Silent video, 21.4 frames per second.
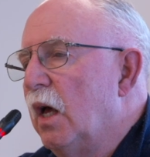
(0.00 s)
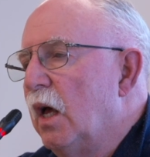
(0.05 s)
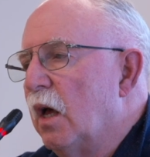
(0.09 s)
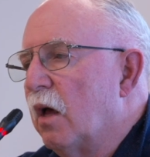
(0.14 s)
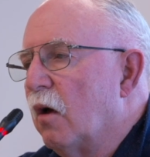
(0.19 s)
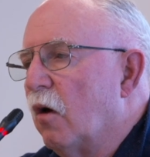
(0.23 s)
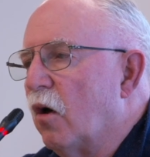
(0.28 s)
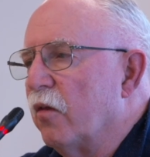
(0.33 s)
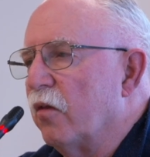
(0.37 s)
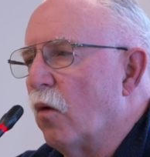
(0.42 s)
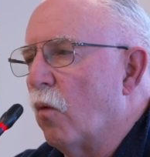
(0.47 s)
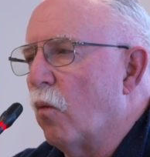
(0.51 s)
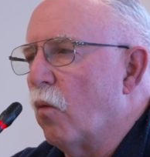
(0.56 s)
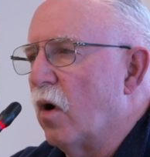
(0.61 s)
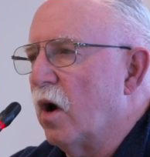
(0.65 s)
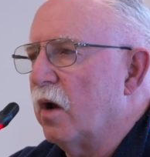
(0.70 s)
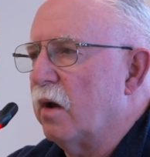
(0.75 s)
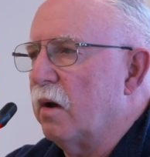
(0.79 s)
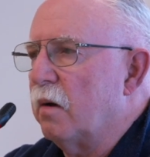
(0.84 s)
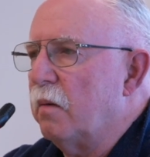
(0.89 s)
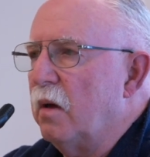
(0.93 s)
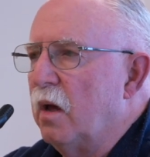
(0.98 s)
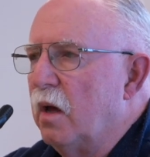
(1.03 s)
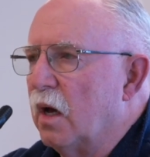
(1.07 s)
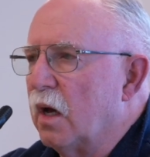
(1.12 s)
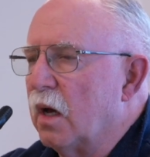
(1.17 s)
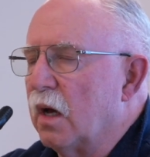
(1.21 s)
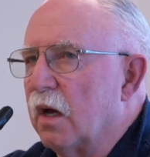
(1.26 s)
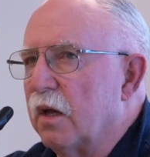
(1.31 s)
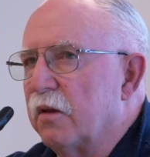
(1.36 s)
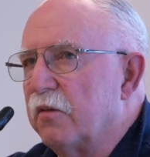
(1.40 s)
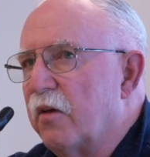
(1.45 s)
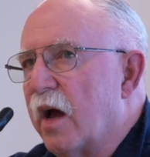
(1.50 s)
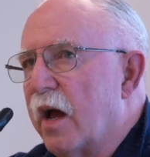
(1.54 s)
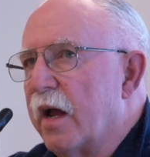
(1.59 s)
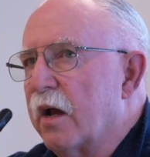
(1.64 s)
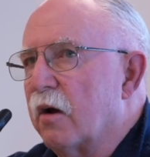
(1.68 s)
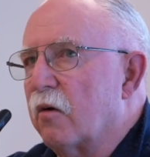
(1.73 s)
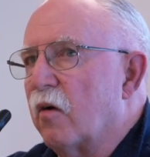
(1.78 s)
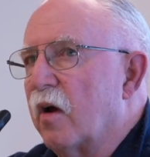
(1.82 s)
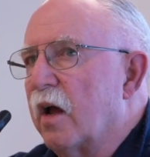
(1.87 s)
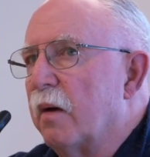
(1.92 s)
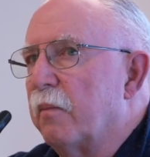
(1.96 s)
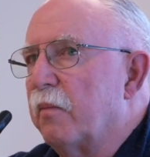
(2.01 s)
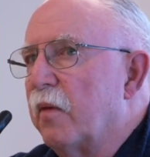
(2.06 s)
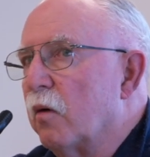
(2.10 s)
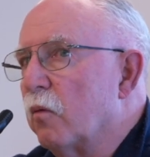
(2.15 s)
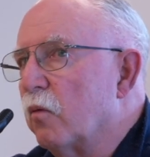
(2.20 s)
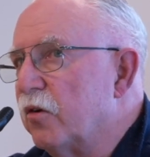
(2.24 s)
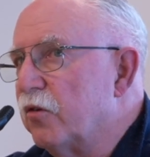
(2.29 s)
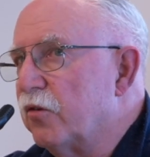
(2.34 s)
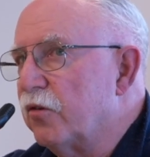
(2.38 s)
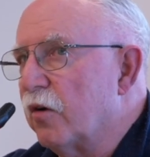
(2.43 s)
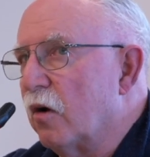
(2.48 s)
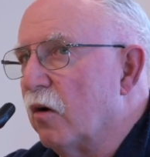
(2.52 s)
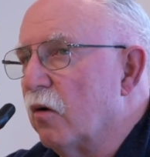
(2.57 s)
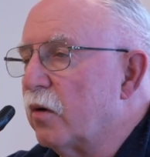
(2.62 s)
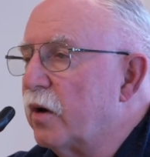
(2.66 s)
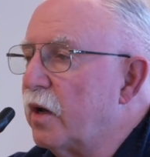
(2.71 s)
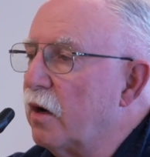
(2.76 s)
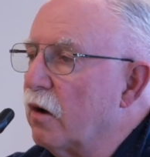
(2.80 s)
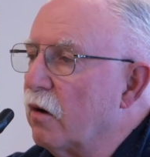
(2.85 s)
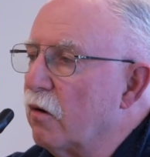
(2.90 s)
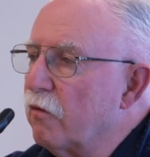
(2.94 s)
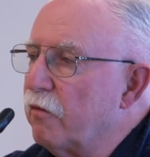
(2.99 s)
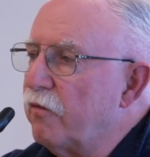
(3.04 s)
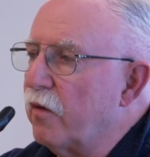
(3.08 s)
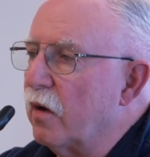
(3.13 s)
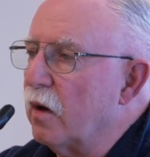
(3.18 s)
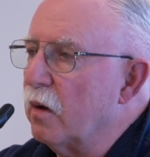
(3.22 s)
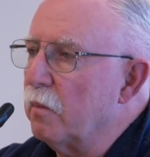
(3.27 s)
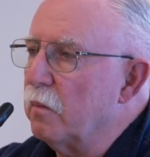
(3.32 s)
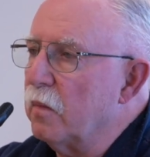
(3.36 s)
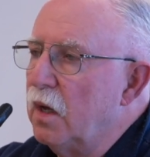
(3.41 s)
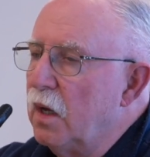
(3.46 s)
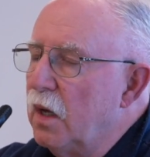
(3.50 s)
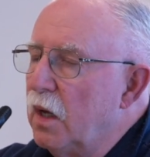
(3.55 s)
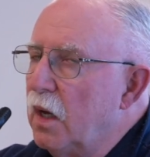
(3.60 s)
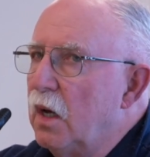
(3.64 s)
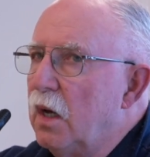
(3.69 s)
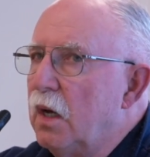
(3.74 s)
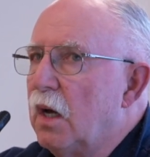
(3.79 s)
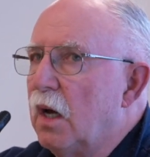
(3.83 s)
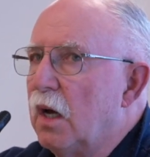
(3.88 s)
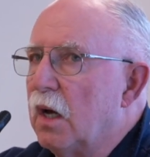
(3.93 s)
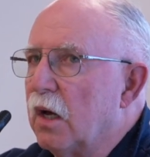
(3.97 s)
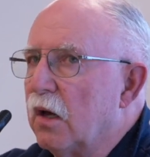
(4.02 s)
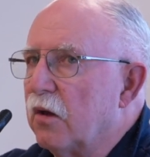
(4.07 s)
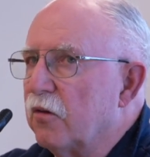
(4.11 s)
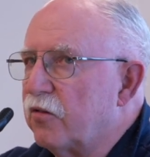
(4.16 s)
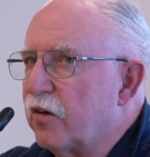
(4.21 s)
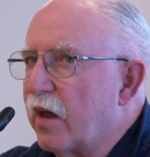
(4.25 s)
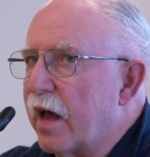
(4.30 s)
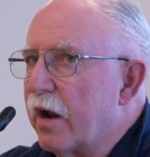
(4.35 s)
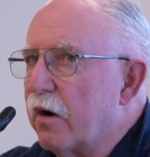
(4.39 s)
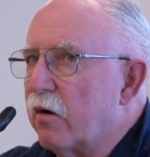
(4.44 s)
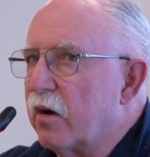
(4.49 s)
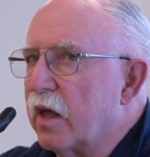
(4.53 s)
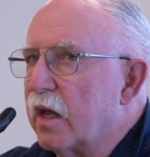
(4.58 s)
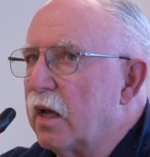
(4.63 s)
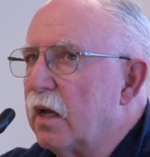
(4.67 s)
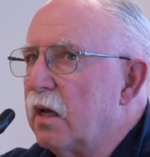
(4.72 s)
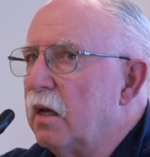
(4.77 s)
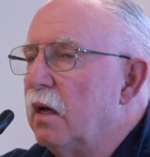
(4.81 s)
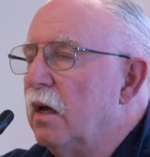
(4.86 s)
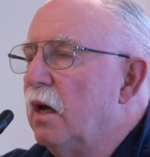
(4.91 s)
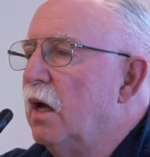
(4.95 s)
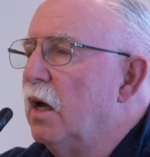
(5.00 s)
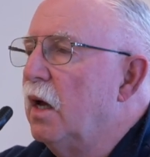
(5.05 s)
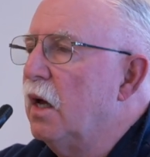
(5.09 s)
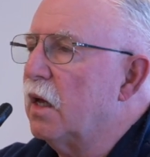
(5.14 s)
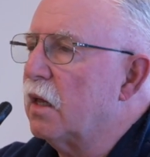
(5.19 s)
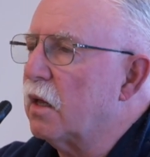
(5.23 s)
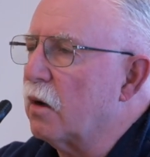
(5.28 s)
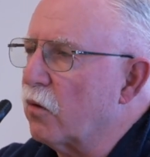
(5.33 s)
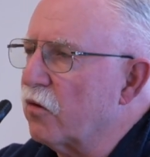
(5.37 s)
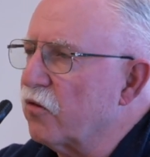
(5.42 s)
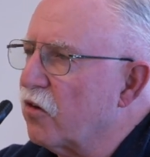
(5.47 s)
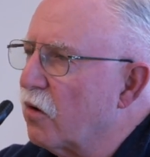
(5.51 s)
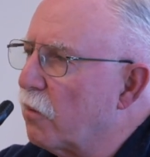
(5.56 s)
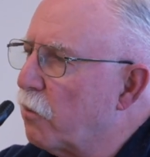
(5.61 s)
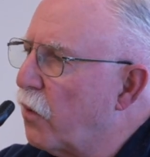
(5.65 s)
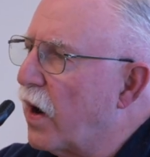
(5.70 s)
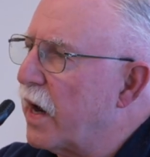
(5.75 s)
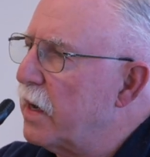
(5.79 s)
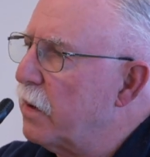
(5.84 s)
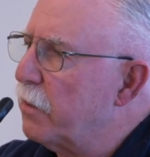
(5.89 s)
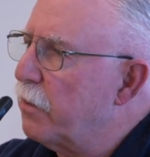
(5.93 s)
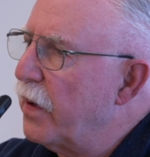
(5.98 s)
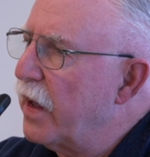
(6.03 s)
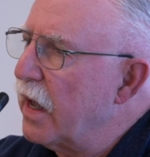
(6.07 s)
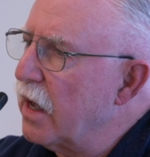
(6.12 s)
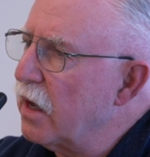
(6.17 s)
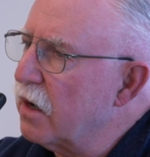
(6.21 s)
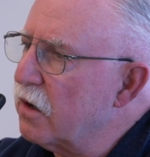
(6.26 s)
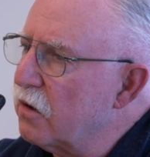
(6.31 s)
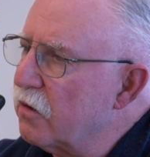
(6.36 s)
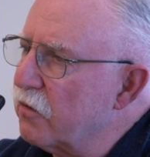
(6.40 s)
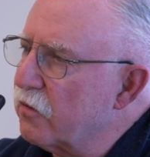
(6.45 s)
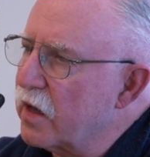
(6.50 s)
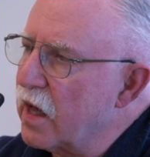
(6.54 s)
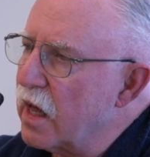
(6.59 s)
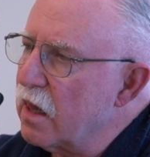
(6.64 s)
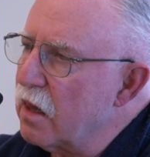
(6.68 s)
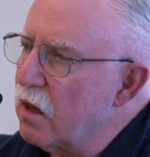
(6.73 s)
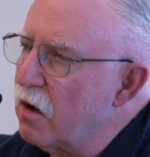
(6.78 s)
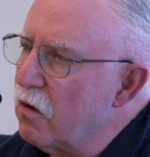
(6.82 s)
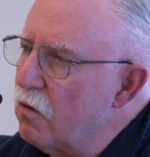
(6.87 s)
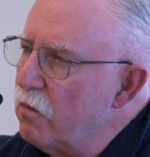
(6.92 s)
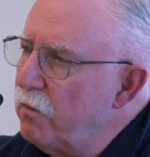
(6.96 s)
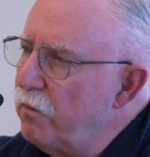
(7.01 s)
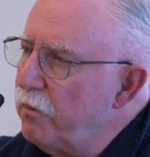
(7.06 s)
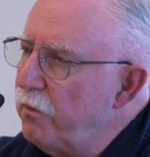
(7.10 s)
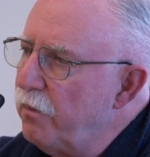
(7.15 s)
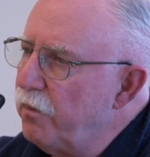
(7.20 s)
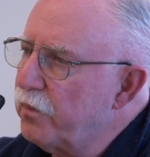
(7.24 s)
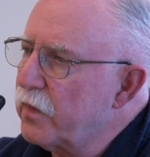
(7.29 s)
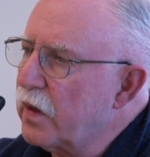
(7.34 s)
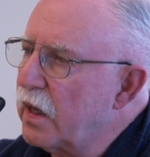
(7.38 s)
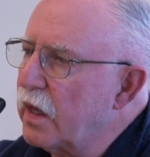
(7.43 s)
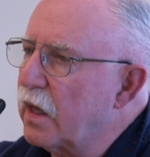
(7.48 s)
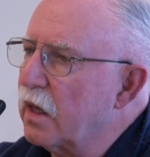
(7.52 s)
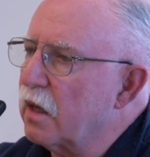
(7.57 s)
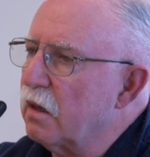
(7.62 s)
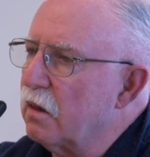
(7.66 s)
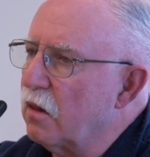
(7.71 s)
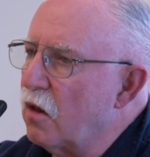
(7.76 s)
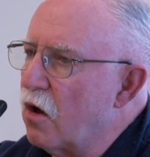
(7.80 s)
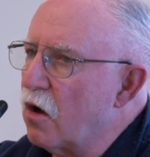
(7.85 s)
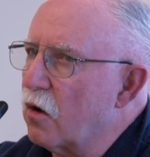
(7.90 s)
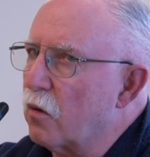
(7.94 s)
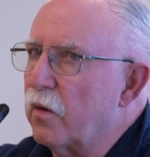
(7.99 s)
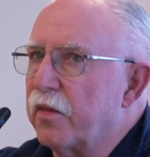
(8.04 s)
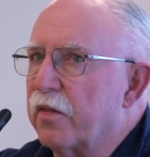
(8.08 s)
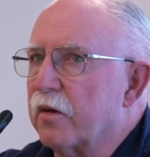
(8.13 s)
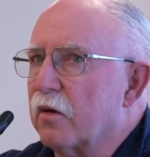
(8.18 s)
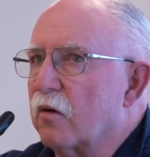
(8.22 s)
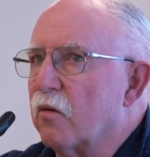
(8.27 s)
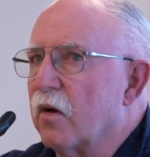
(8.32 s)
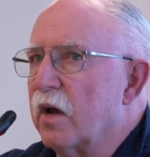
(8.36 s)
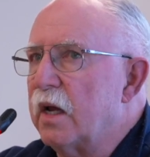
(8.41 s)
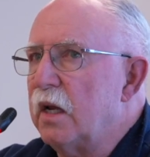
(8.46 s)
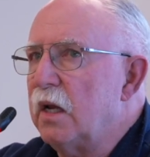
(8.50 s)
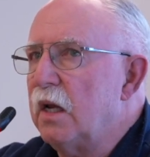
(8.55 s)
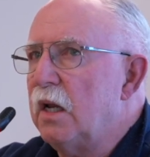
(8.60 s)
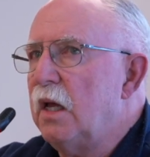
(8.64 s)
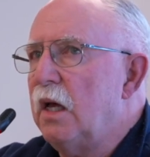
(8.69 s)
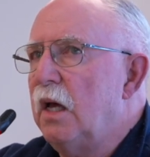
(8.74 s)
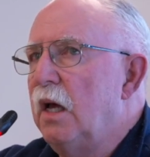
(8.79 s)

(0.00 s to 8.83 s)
on the one diagram that we showed here from Saturday, There was a bright band of yellow in along with the green,